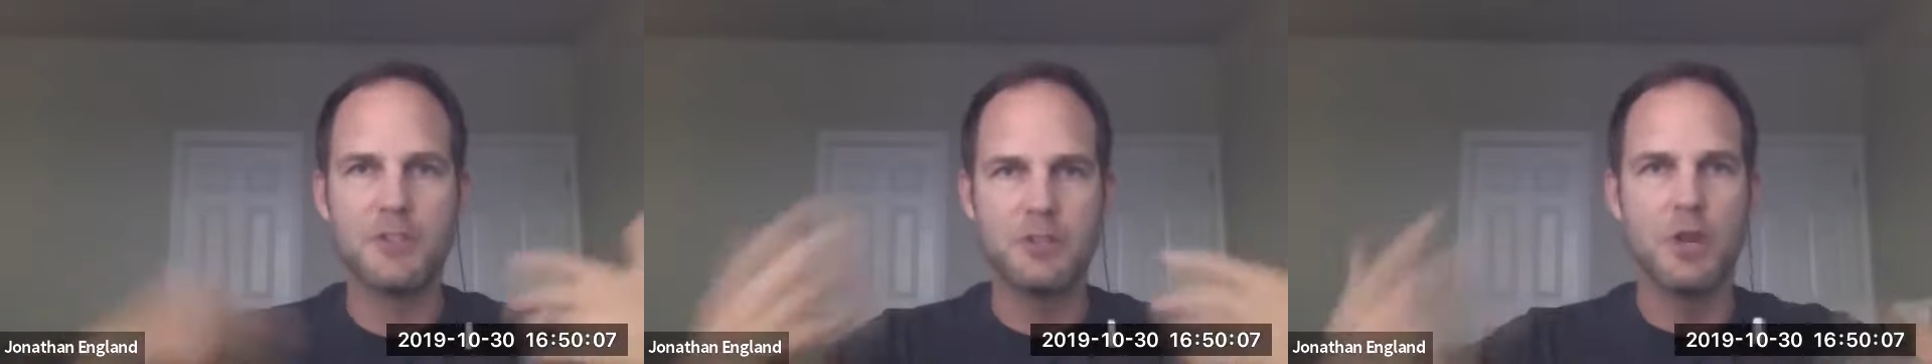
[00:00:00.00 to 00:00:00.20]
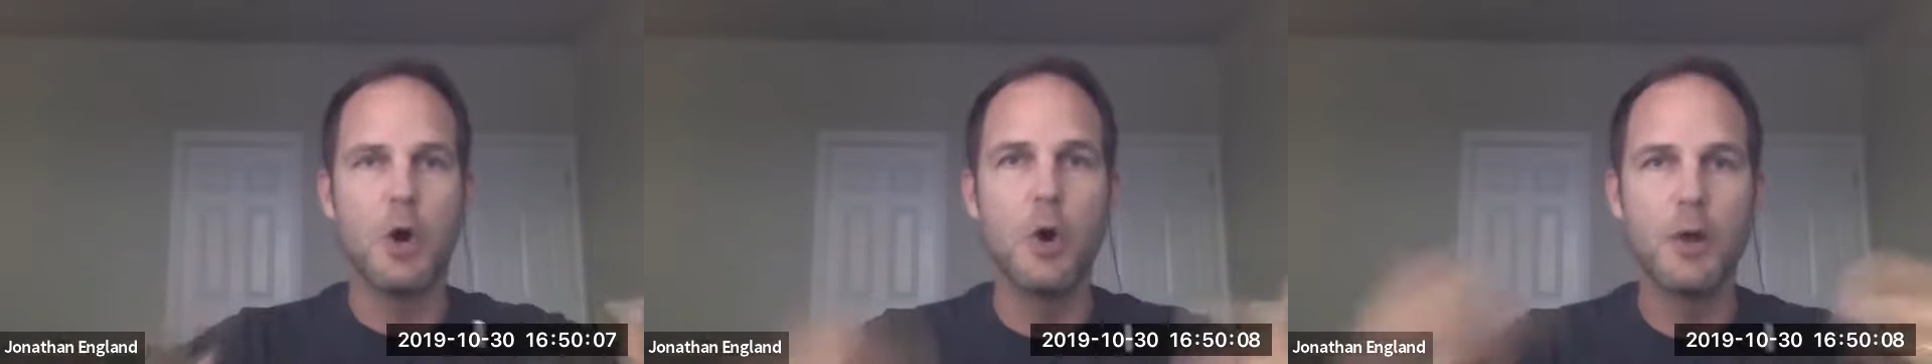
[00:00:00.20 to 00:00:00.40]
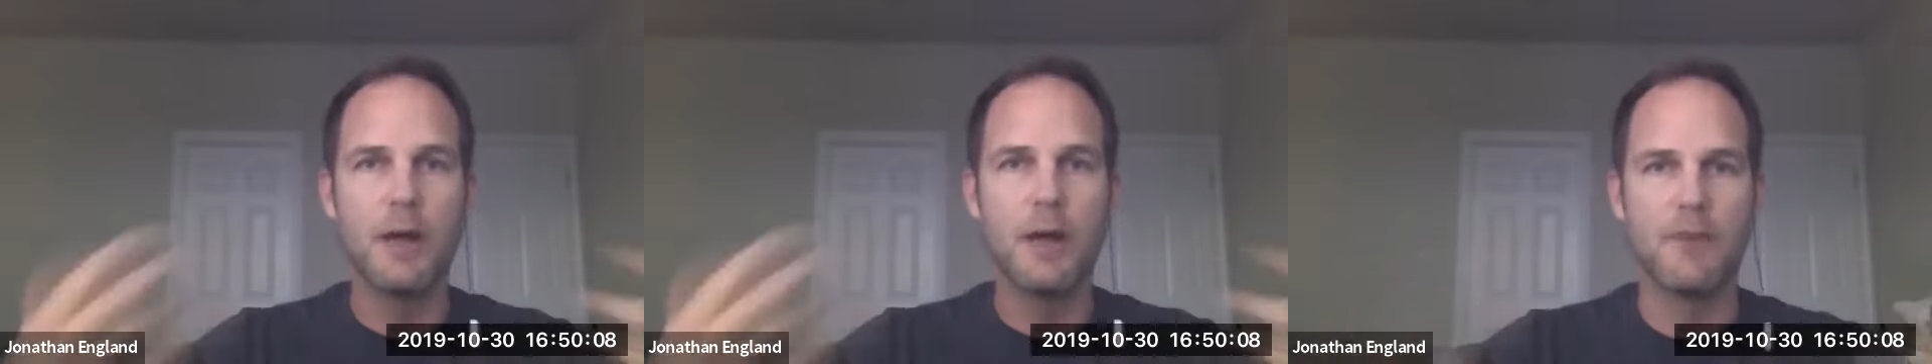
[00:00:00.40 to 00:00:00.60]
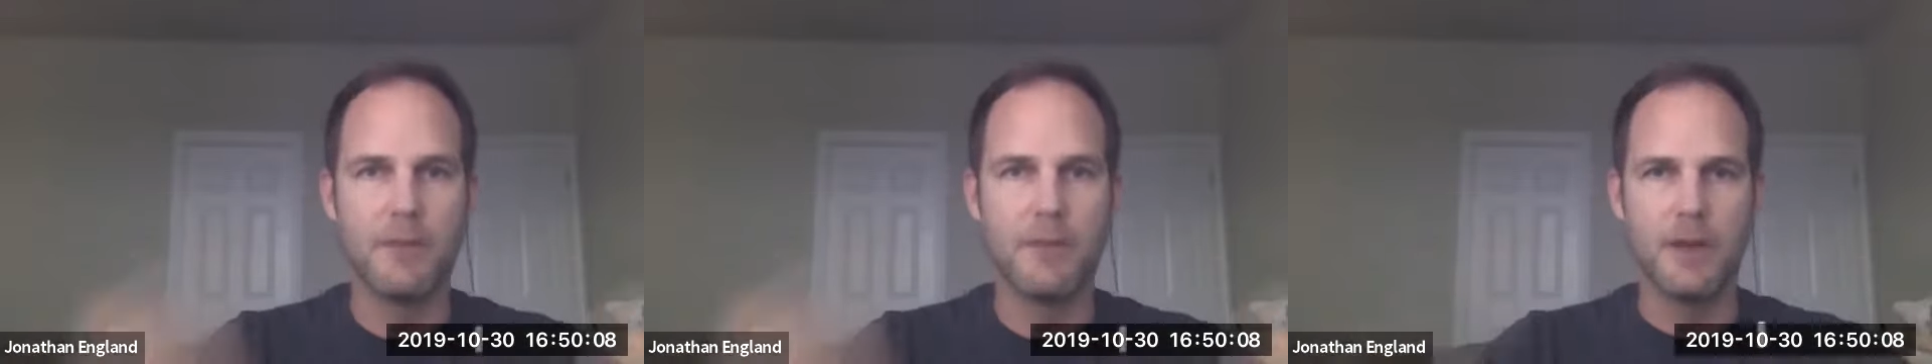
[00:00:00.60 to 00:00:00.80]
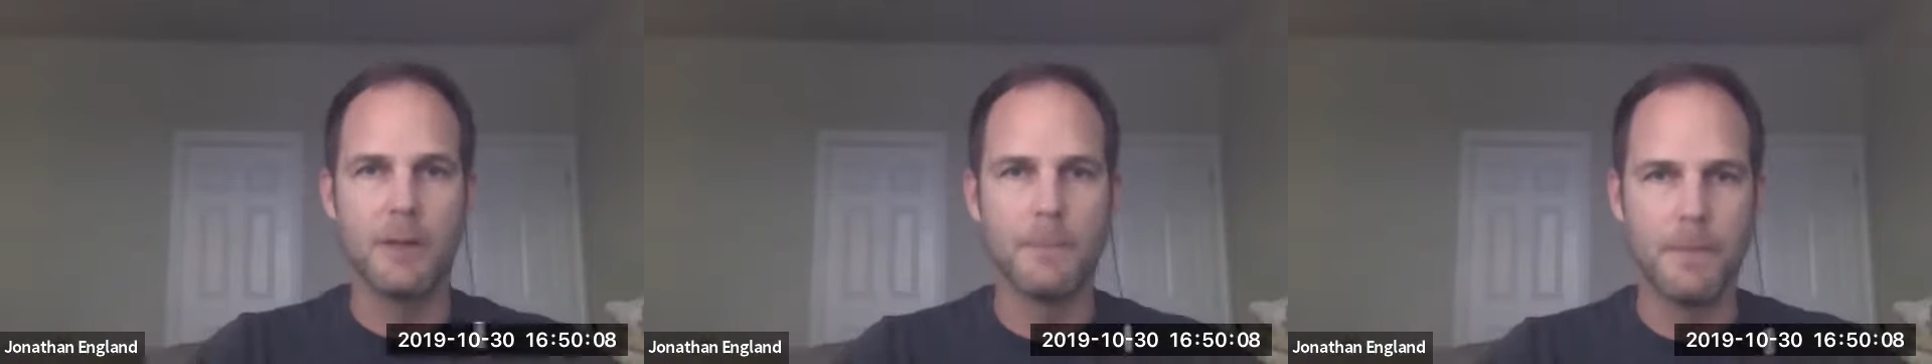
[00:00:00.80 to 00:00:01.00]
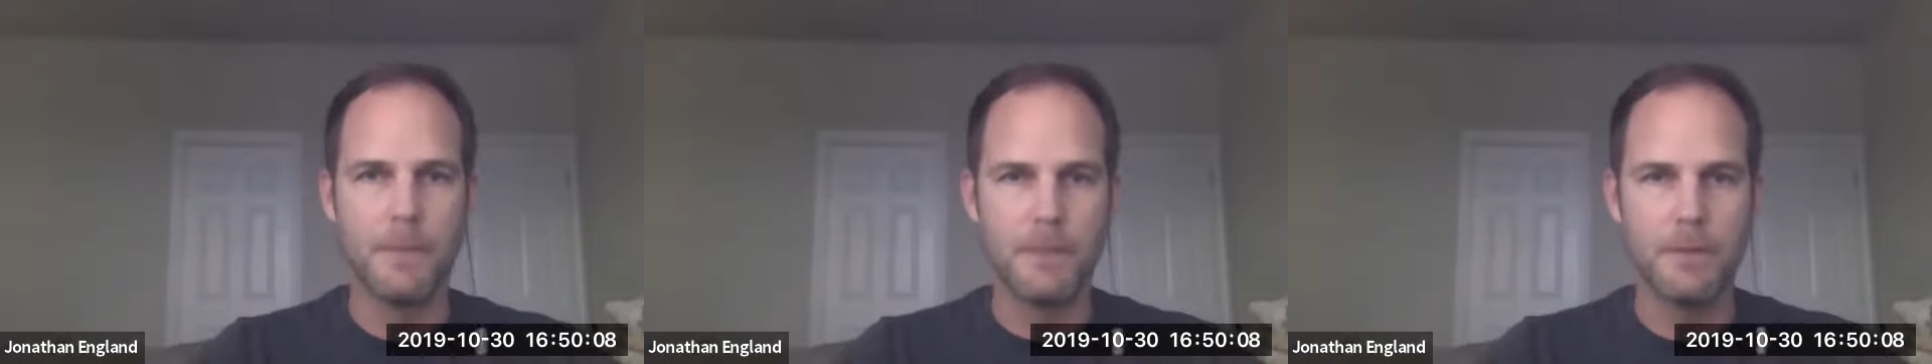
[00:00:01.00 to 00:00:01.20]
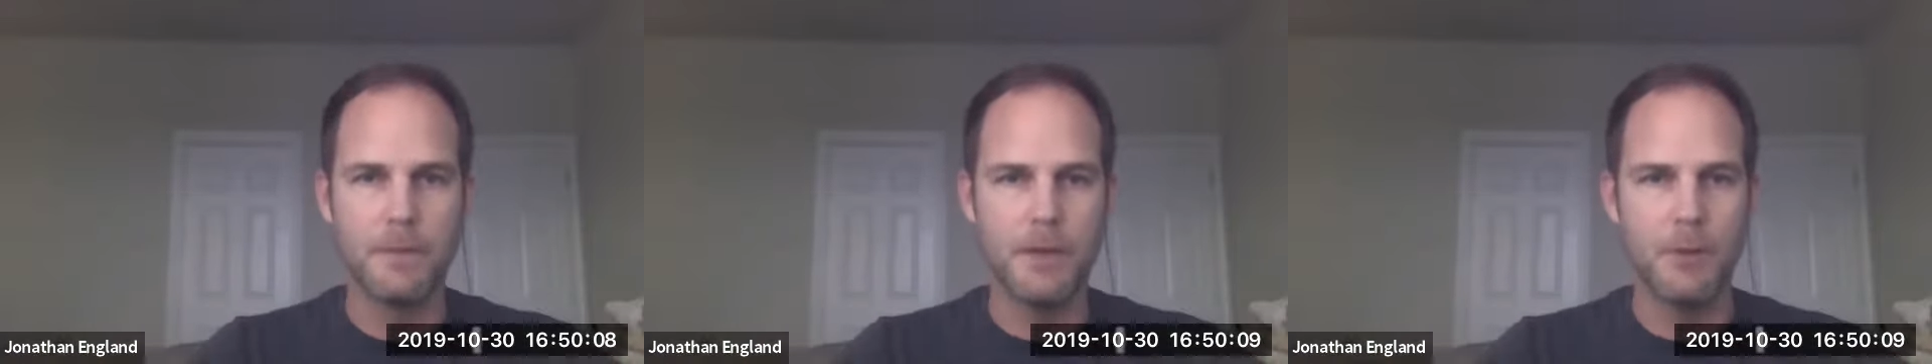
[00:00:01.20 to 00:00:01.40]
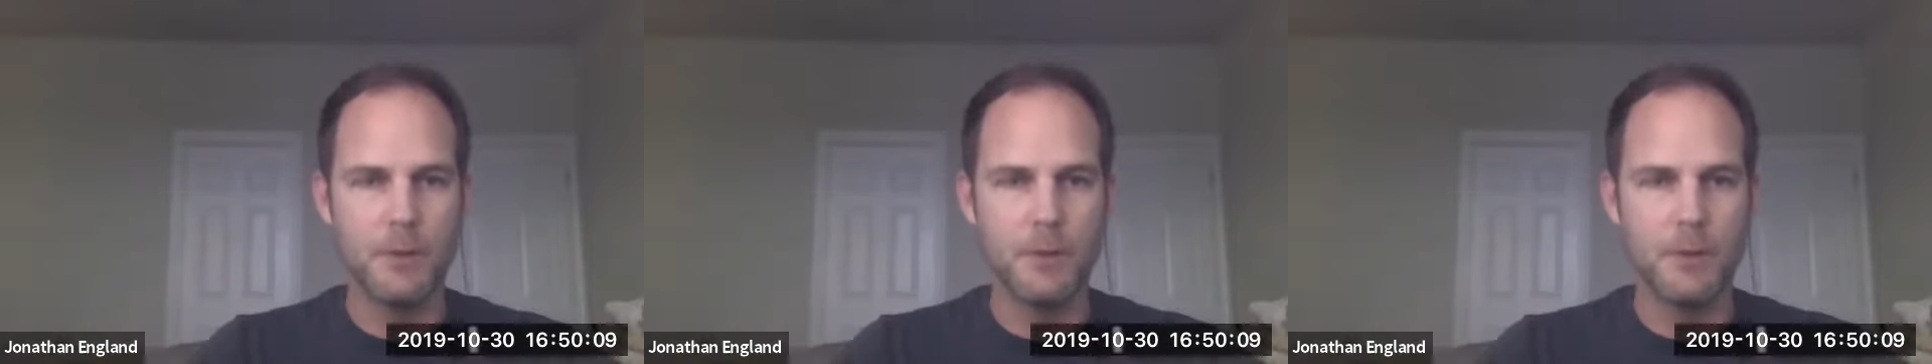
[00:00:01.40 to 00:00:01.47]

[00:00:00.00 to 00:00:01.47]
no to everything. He wasn't